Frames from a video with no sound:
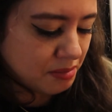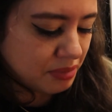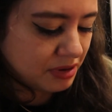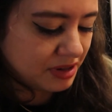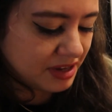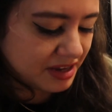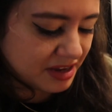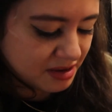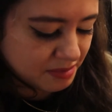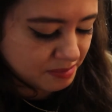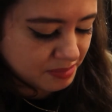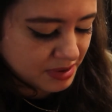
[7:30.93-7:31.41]

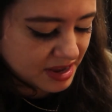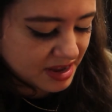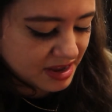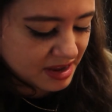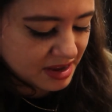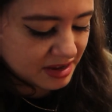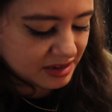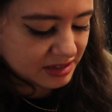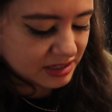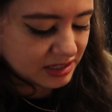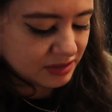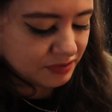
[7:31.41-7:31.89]

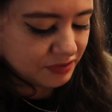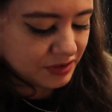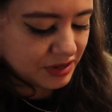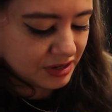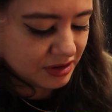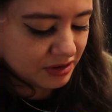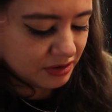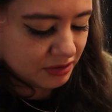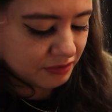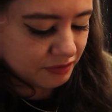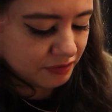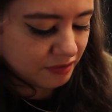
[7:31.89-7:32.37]
plant-based,
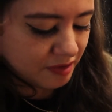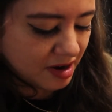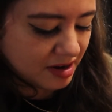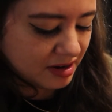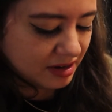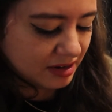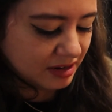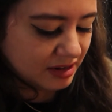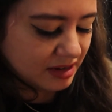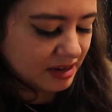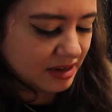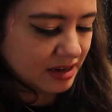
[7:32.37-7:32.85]

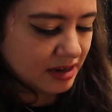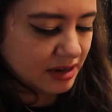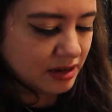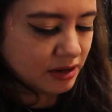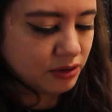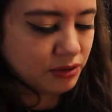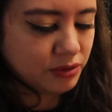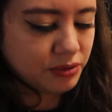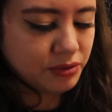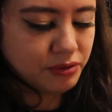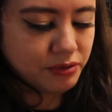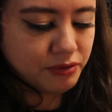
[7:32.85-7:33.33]
vegan-friendly,
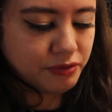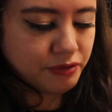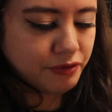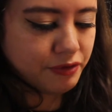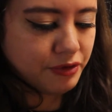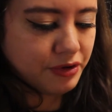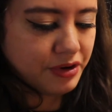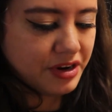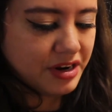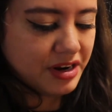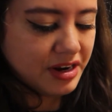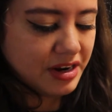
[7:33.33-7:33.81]

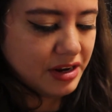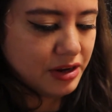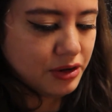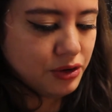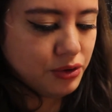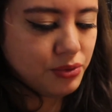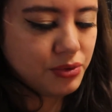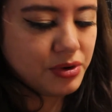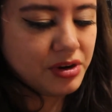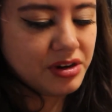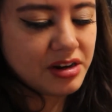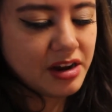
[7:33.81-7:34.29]
gluten-free.
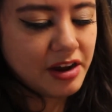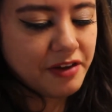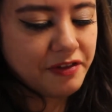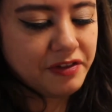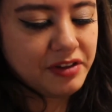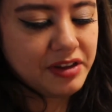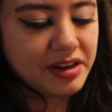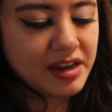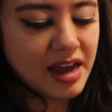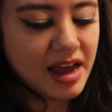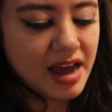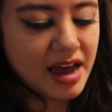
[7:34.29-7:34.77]
You can
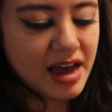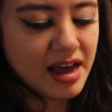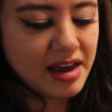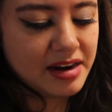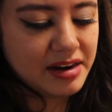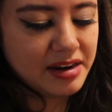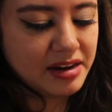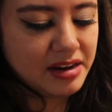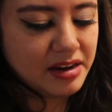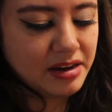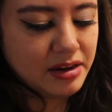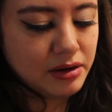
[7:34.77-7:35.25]
definitely
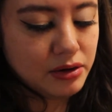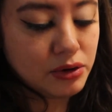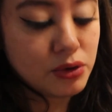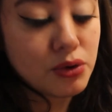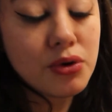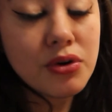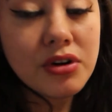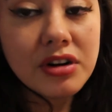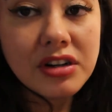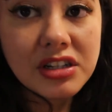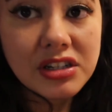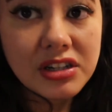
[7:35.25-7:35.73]
add in
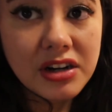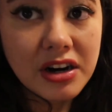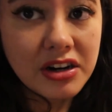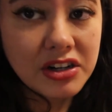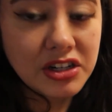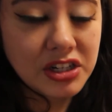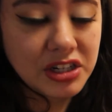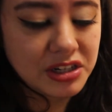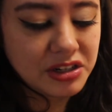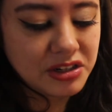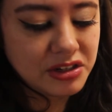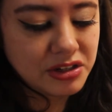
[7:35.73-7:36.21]

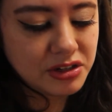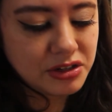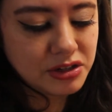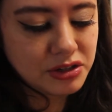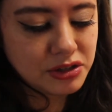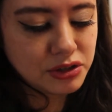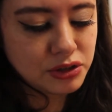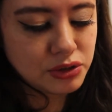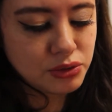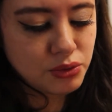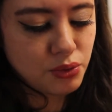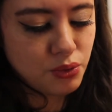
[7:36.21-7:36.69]

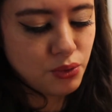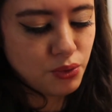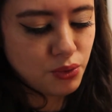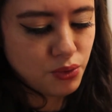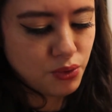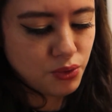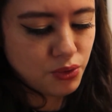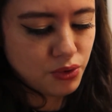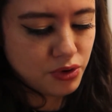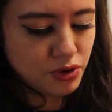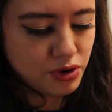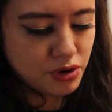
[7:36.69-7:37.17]
cornstarches
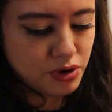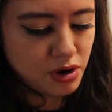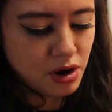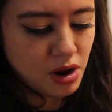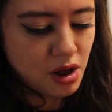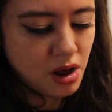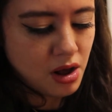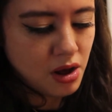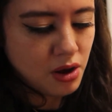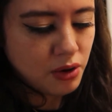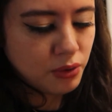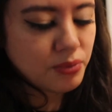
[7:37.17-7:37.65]
or
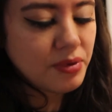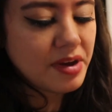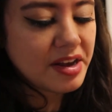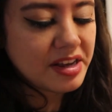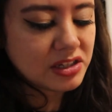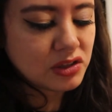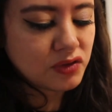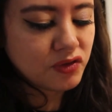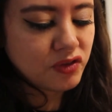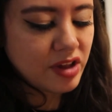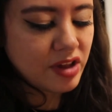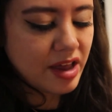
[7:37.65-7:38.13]

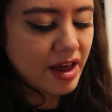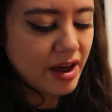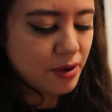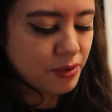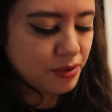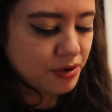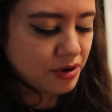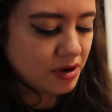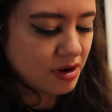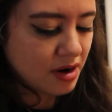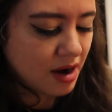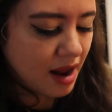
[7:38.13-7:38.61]
rice
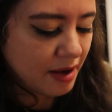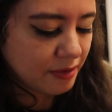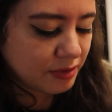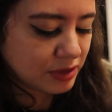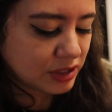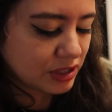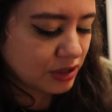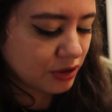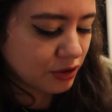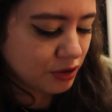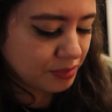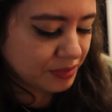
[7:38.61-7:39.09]
flour. I
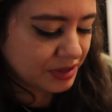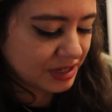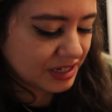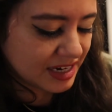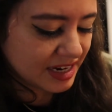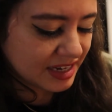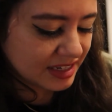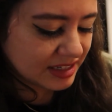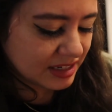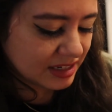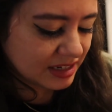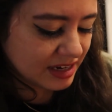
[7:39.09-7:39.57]
would say it only
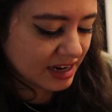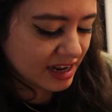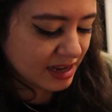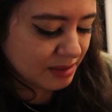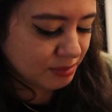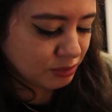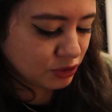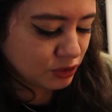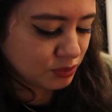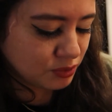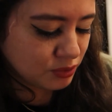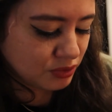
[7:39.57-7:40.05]
takes a
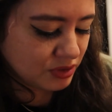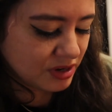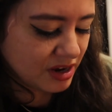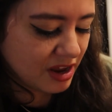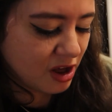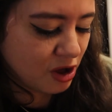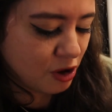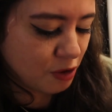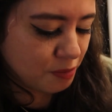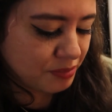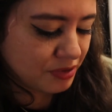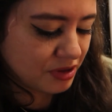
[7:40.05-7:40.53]
tablespoon to
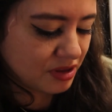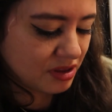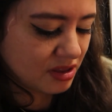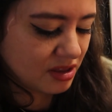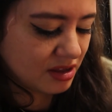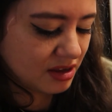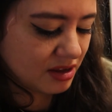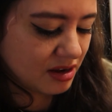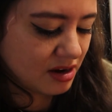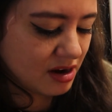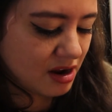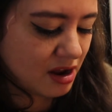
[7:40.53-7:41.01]
help it
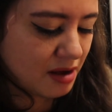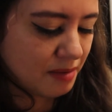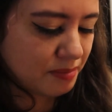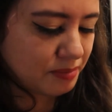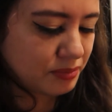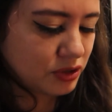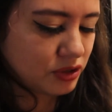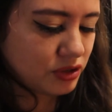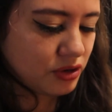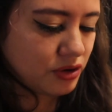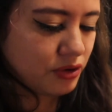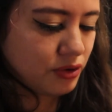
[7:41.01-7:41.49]
thicken up.
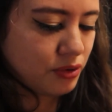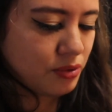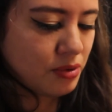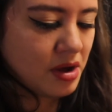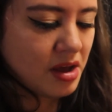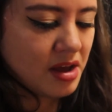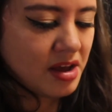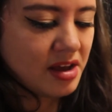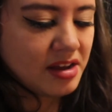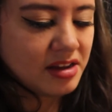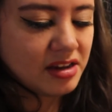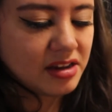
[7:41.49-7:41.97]
So
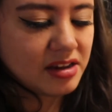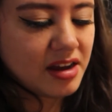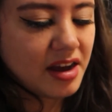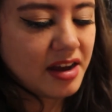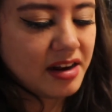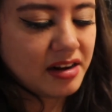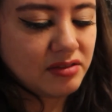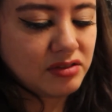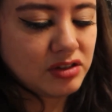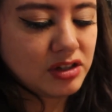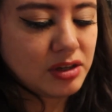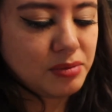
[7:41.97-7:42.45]

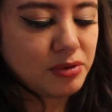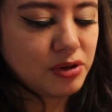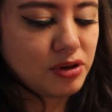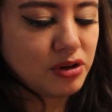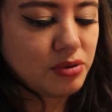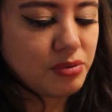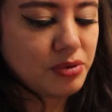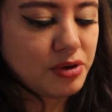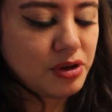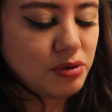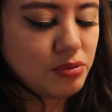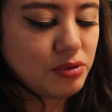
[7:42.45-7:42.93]
kind of similar
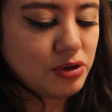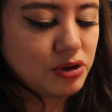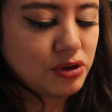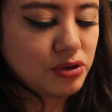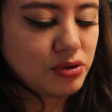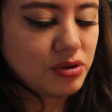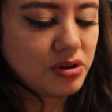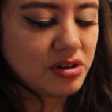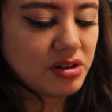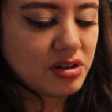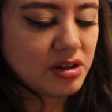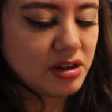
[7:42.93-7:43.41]
to what you would
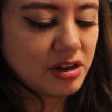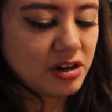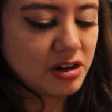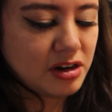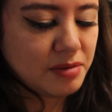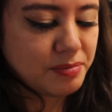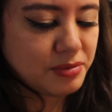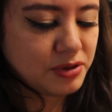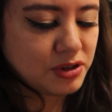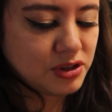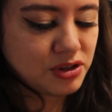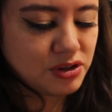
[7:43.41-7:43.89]
do to thicken
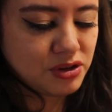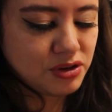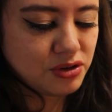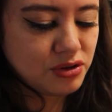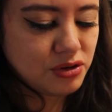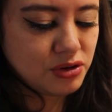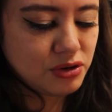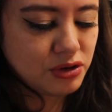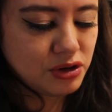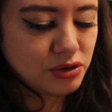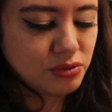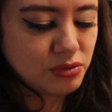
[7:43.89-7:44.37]
up a
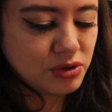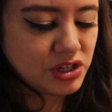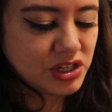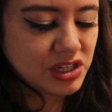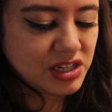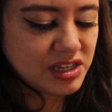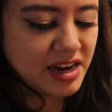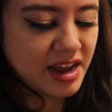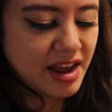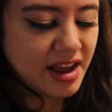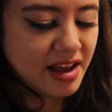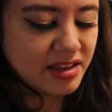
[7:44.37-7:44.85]
stew, you would
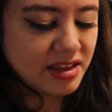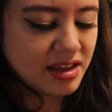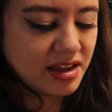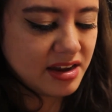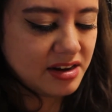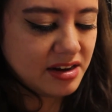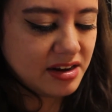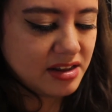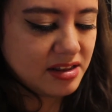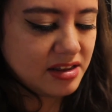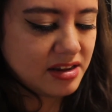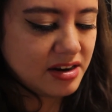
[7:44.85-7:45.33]
just add
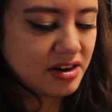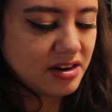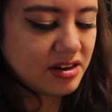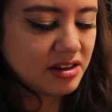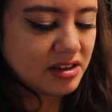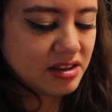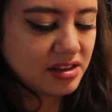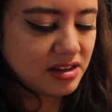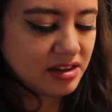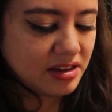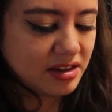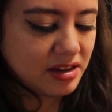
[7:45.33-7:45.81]
that in there to
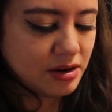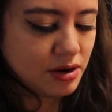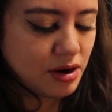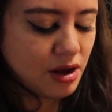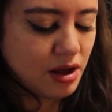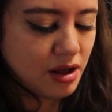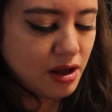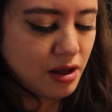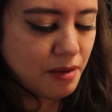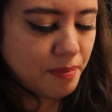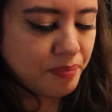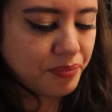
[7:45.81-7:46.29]
thicken
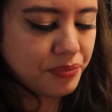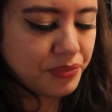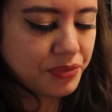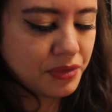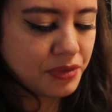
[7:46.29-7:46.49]
up